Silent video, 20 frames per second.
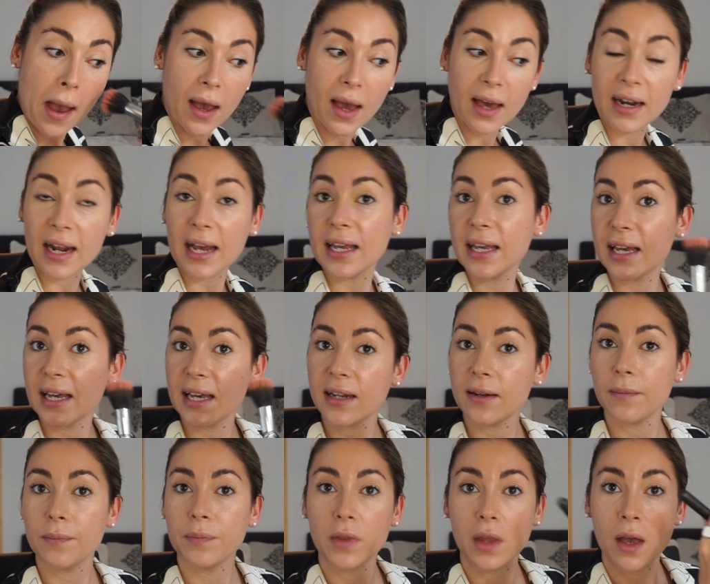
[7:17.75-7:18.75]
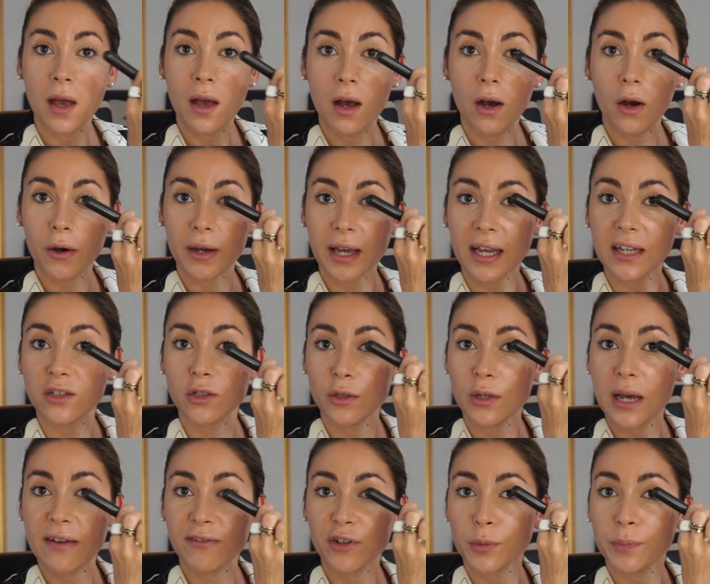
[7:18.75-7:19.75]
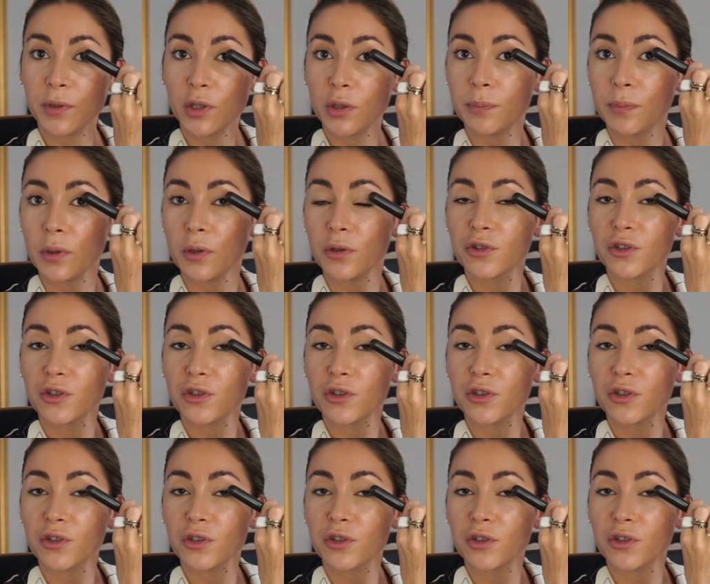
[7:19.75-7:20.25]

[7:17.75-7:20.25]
And I hit, okay, so you have your pupil.